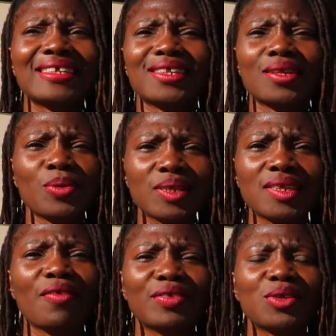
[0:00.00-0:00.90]
is so
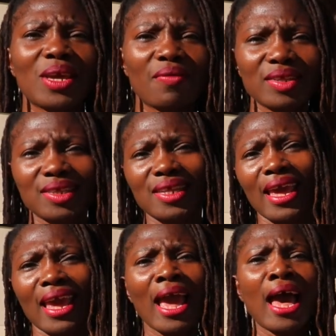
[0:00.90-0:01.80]
safe to even
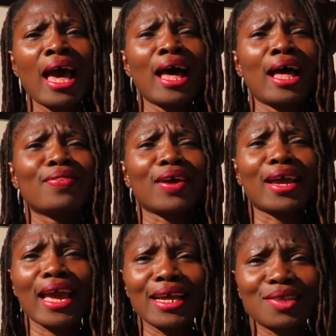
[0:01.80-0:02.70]
say the
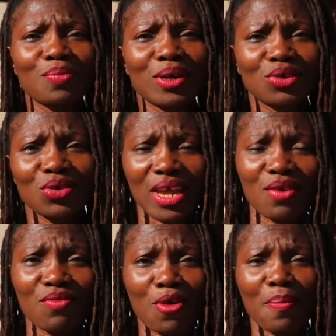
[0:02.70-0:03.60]
gateway to
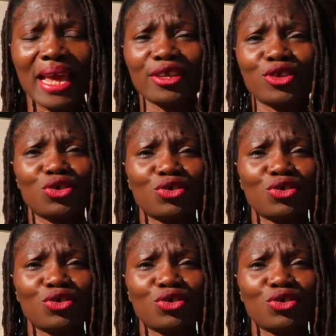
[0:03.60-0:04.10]
Europe is